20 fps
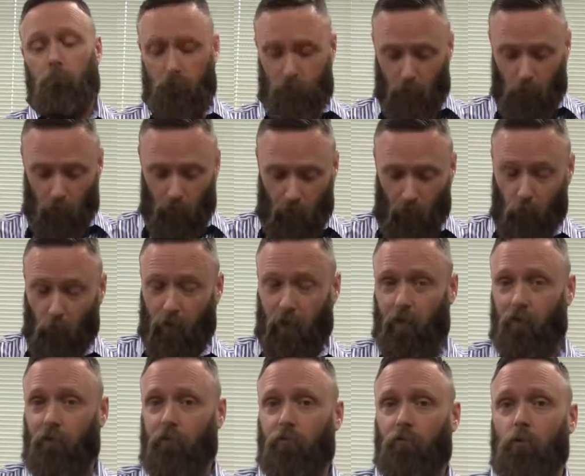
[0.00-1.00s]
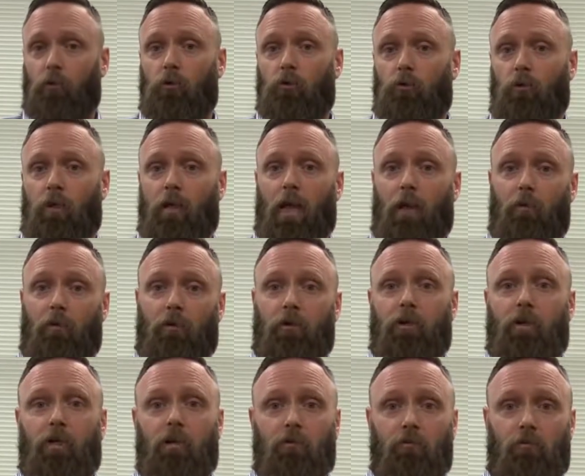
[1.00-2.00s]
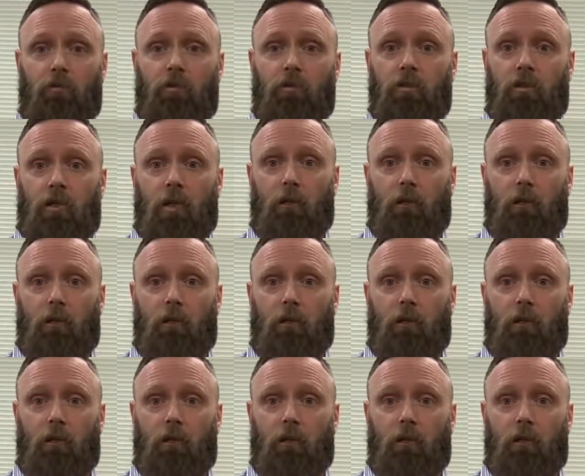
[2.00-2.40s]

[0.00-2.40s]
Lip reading: with people getting confused with the M13s versus the